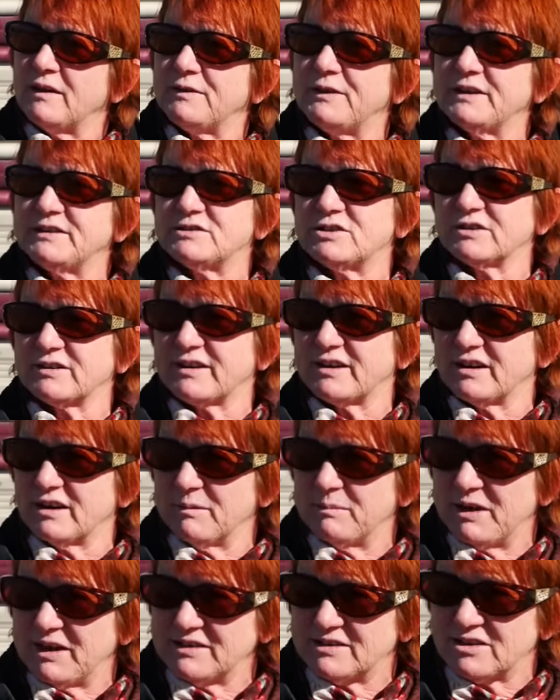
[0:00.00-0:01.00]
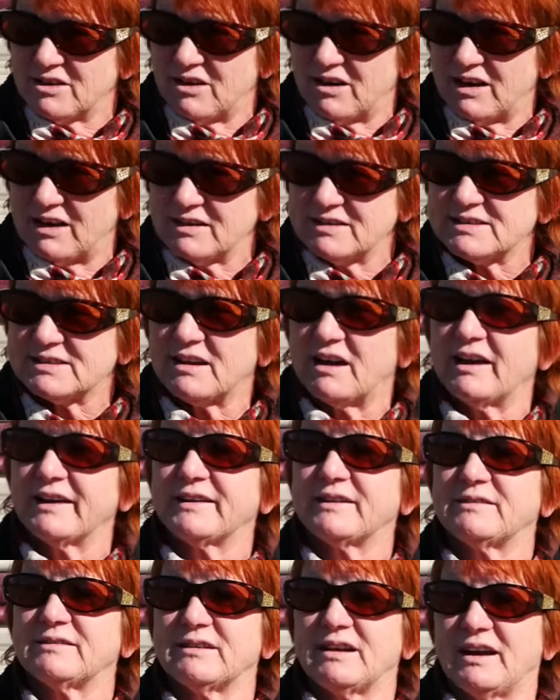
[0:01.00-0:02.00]
They took care of my dogs. I
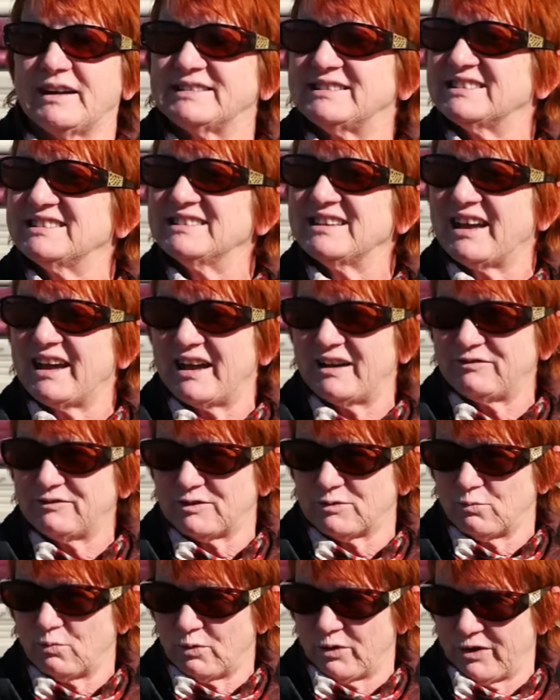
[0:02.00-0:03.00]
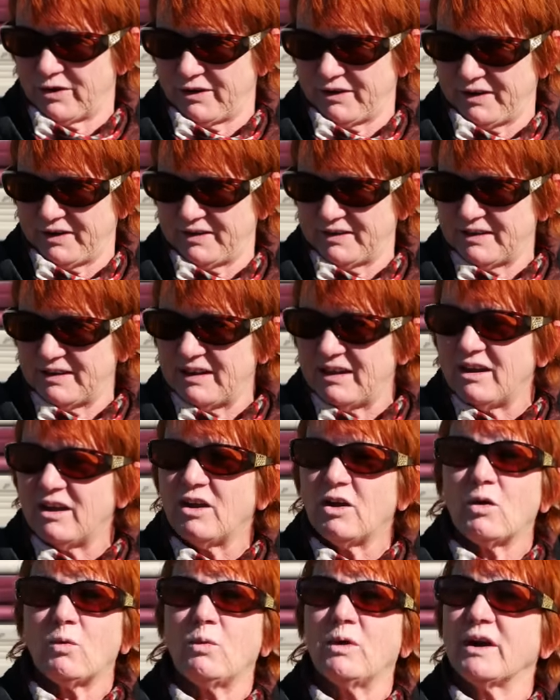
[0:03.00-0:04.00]
didn't have to worry.
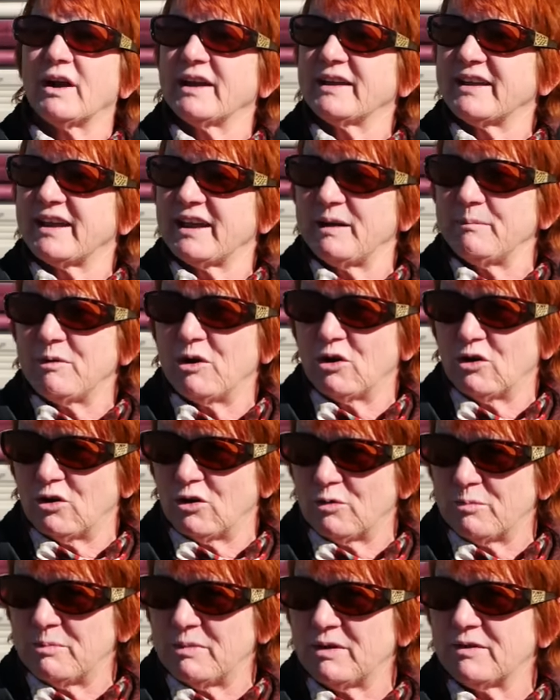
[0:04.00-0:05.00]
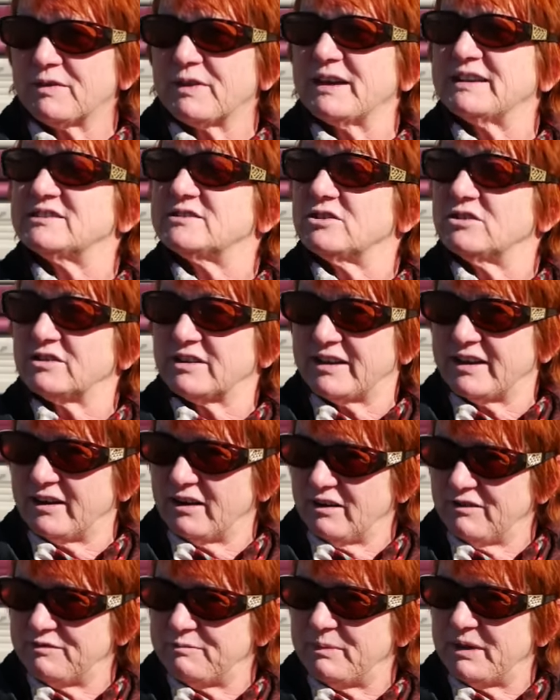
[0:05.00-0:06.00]
When I came home, they took
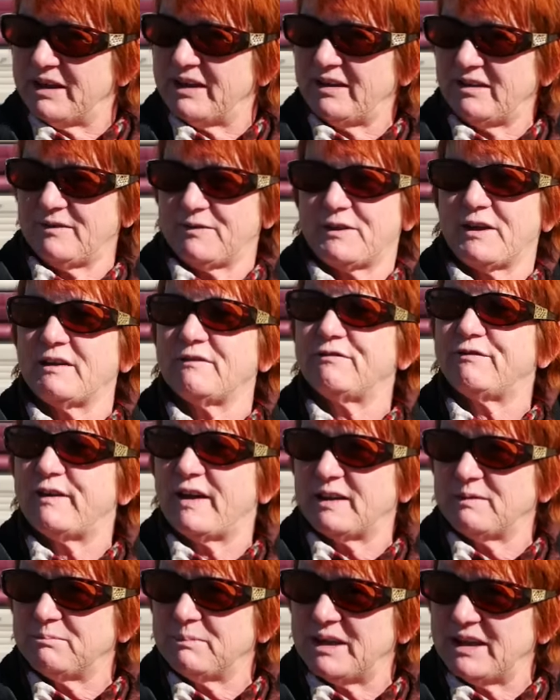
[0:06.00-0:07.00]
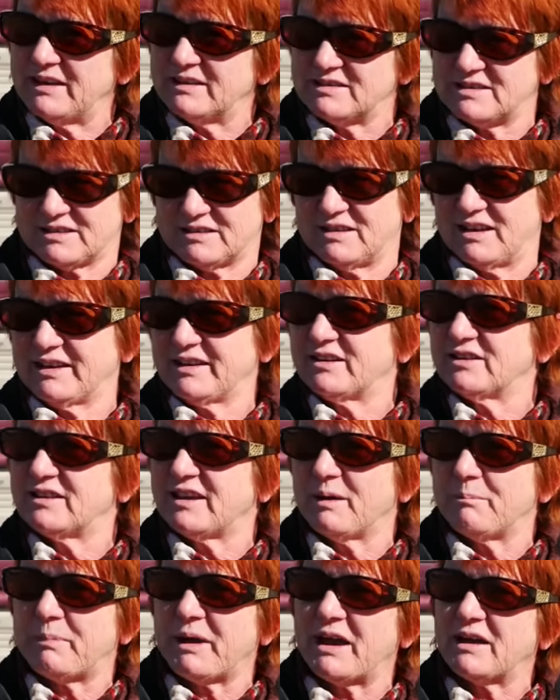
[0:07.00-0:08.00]
care of me. They fed me until I could
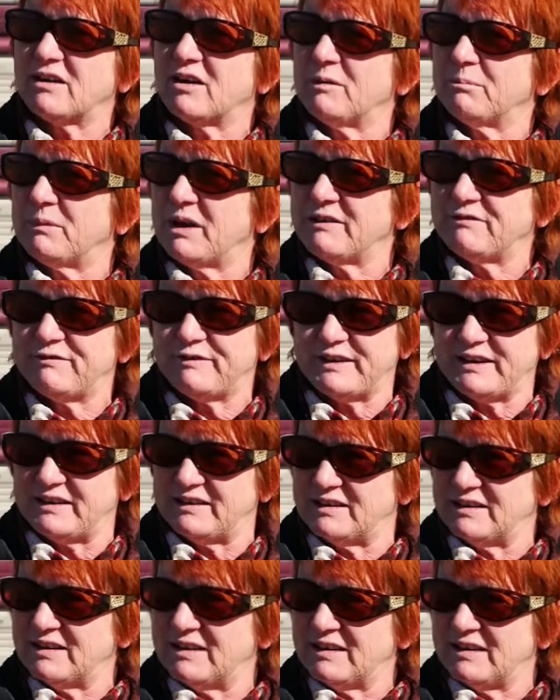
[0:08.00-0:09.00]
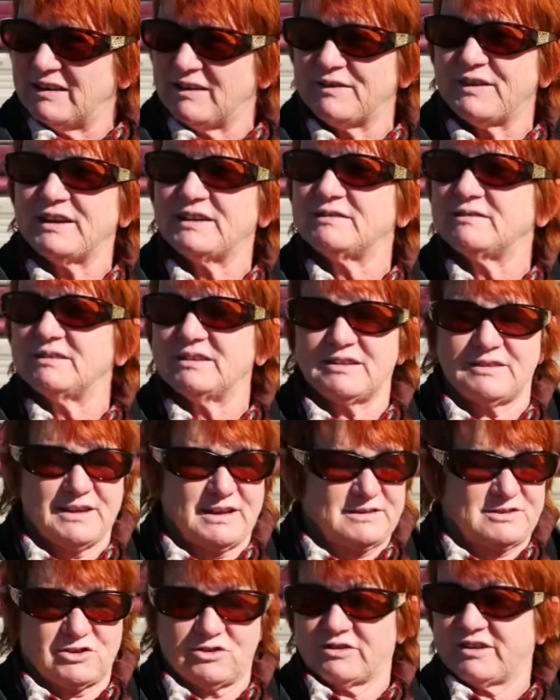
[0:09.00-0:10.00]
get back on my feet.
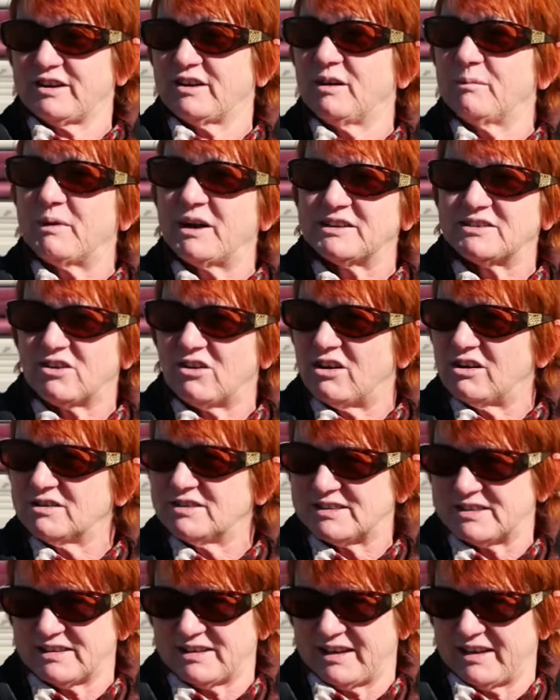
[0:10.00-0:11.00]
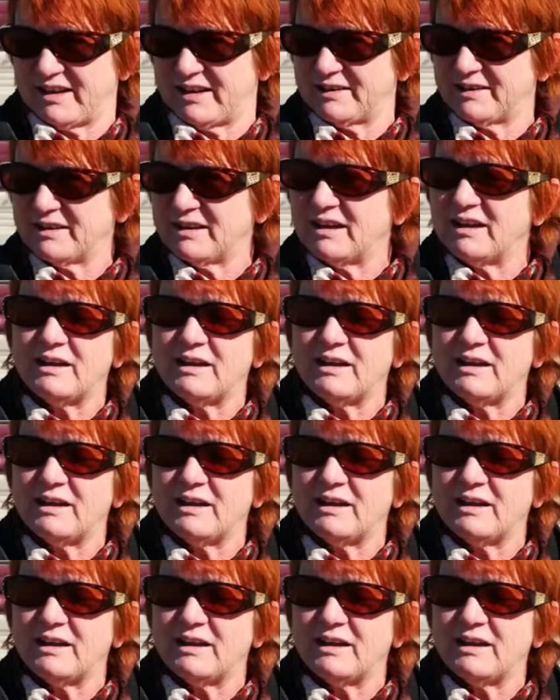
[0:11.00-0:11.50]
They took care of my dogs again.